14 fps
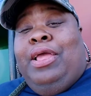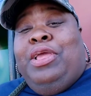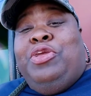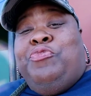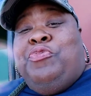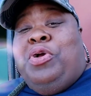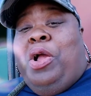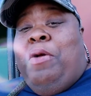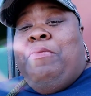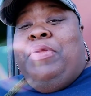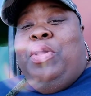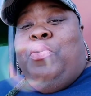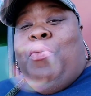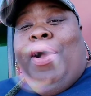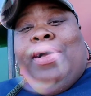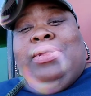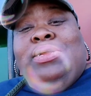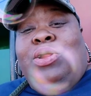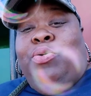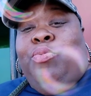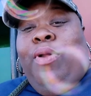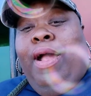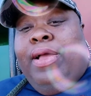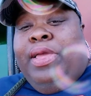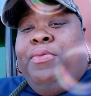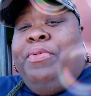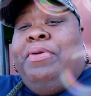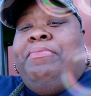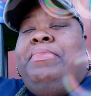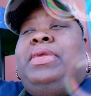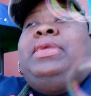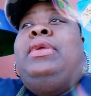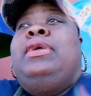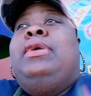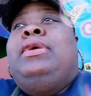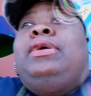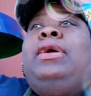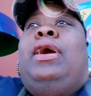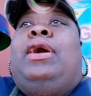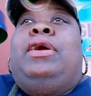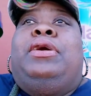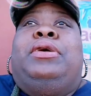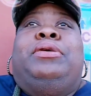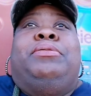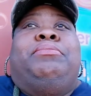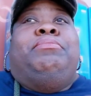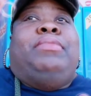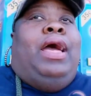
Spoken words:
Thank you for coming and watching and rocking with me. I